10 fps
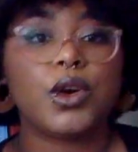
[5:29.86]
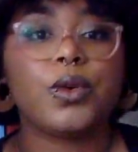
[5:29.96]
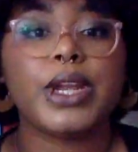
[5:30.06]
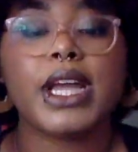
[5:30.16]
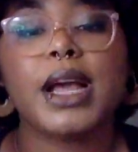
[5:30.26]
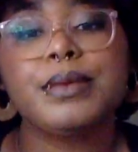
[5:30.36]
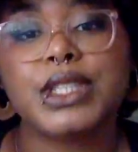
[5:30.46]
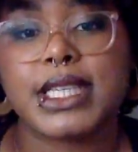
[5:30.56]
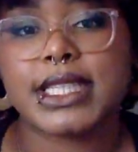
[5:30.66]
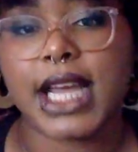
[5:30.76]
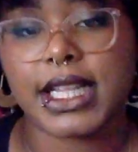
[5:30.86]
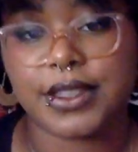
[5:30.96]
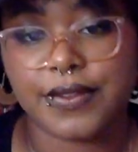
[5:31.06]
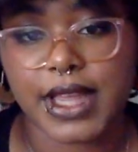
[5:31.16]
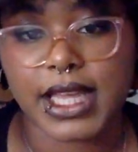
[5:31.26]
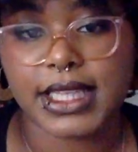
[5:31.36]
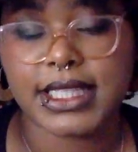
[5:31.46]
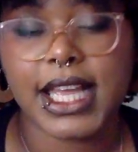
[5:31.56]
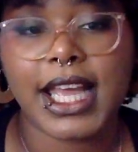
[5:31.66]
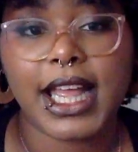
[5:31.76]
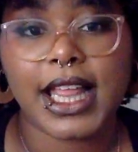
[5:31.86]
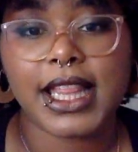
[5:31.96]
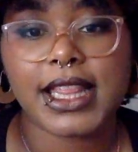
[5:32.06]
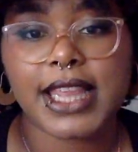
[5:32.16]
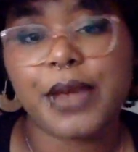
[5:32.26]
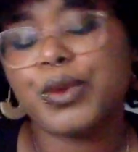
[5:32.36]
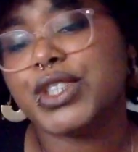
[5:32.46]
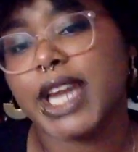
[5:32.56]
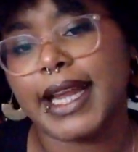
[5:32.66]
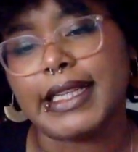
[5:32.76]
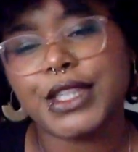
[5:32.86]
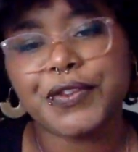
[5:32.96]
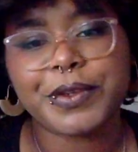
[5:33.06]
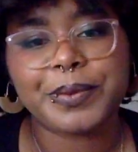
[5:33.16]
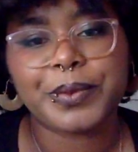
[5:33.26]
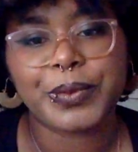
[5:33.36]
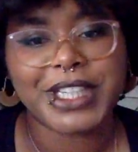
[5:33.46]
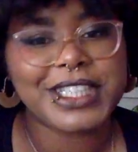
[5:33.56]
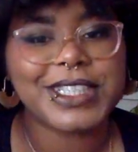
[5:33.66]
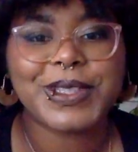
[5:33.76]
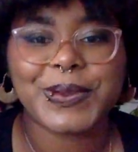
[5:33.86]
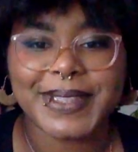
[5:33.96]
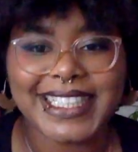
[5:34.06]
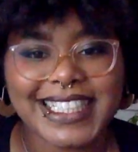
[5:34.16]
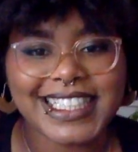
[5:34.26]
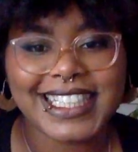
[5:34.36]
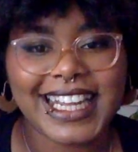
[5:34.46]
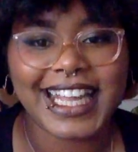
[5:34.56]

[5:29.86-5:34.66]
when it comes to these kinds of things, they will change from region to region.